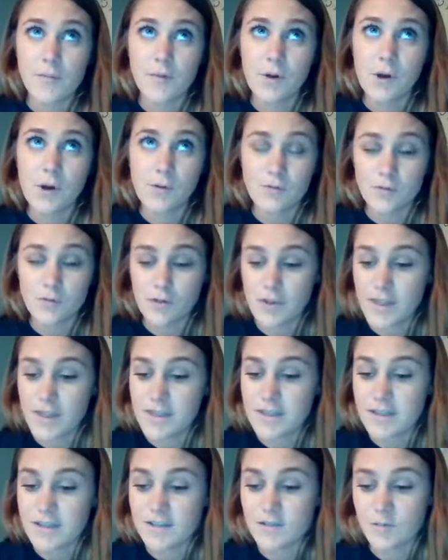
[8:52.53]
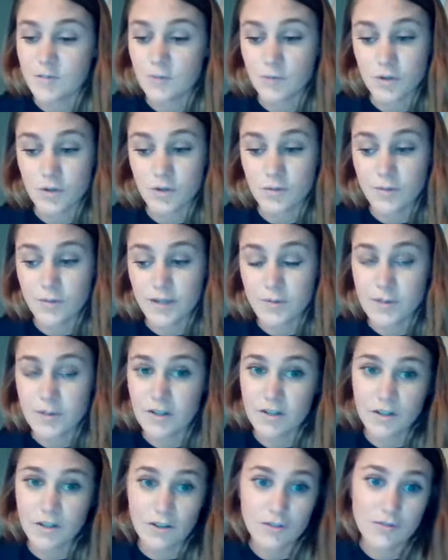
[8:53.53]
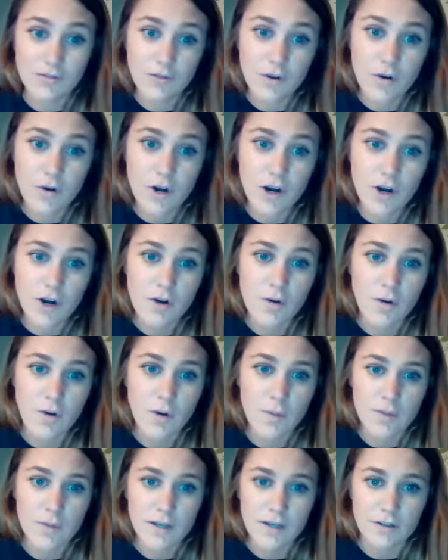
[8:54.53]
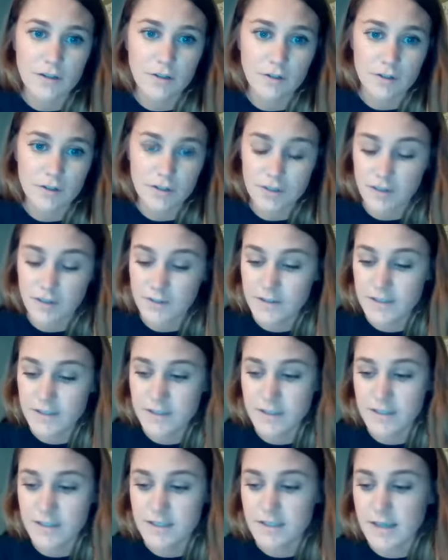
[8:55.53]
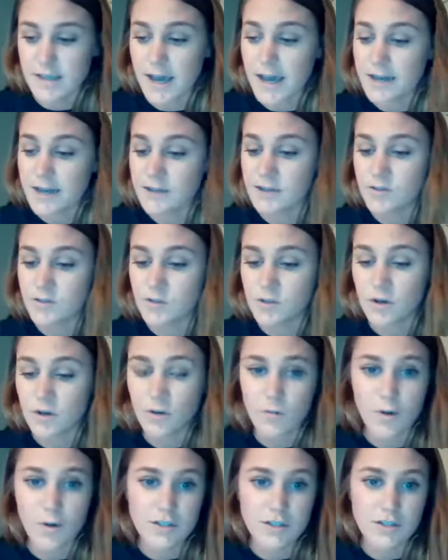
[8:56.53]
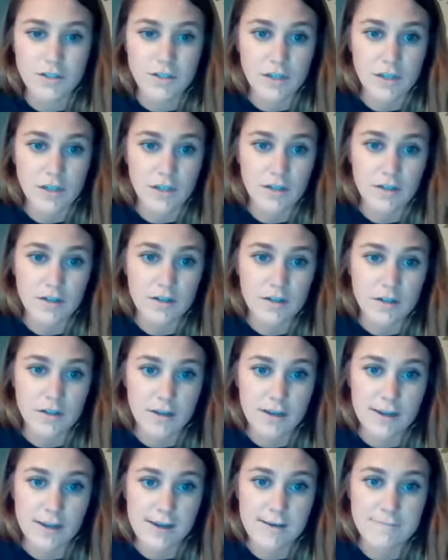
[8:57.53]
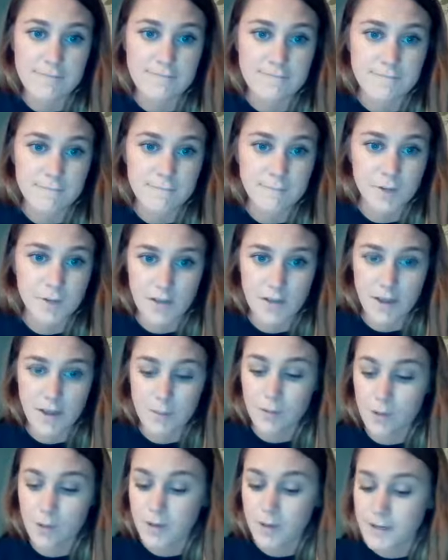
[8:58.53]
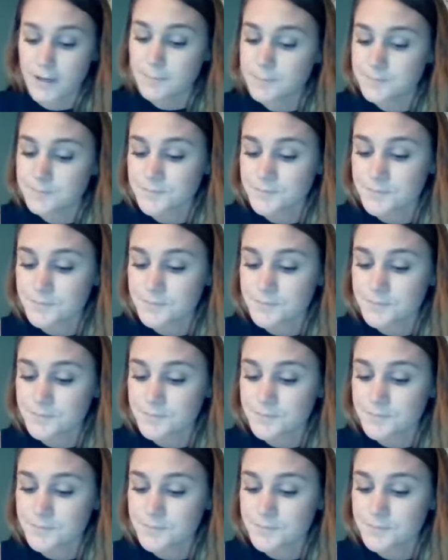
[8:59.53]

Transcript: Hopeful that this could be amended on the floor or be included on the Senate side, because we don't want to get rid of that program.